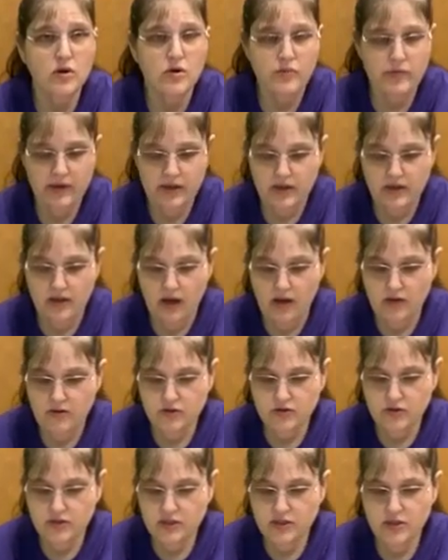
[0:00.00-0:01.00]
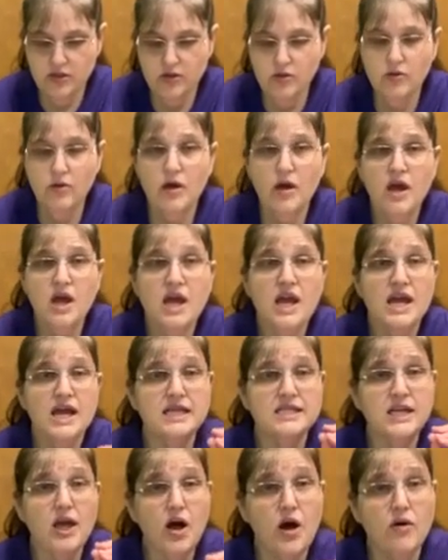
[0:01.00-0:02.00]
rope at Dollar Tree too,
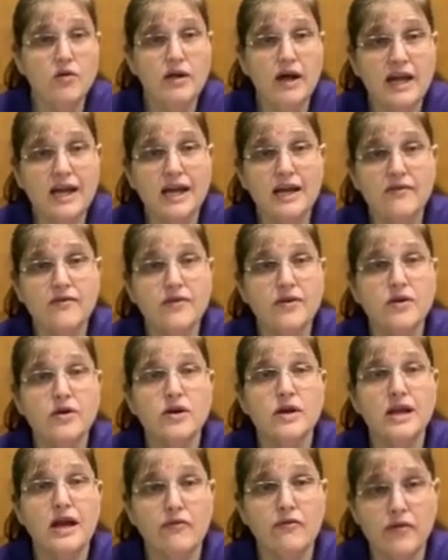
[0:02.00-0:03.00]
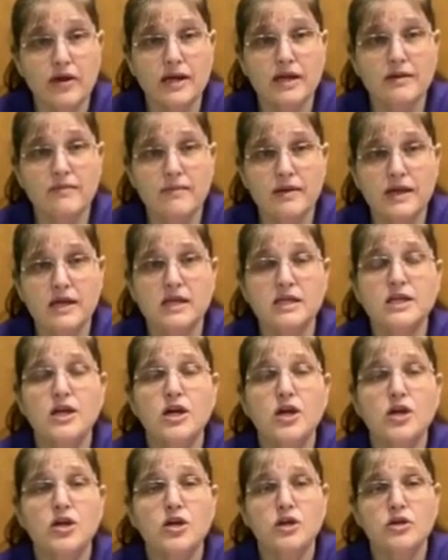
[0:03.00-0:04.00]
it's a whole lot heavier, and I
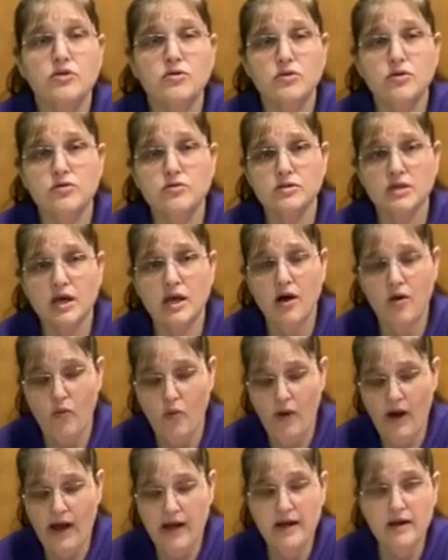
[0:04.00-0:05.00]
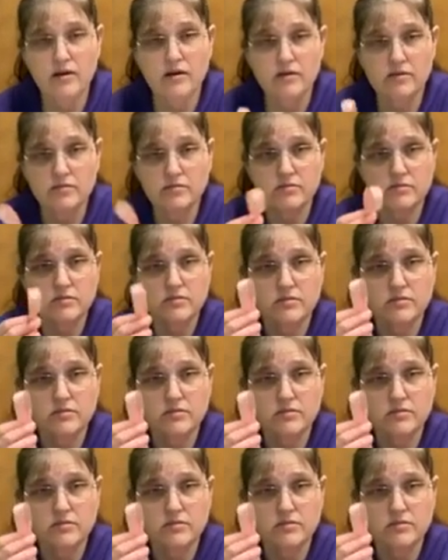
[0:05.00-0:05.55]
recommend either using a wire